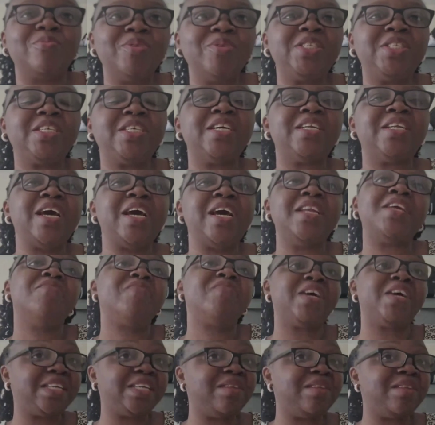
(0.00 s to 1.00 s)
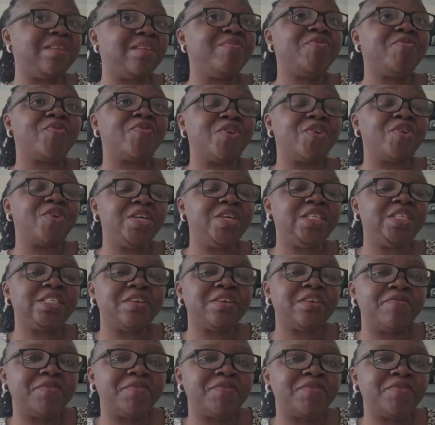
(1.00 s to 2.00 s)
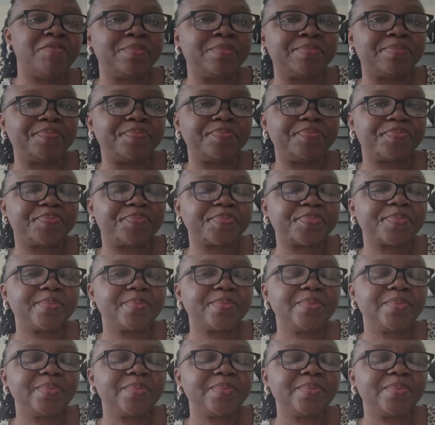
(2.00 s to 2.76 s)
So I submitted, and they invited me for an interview.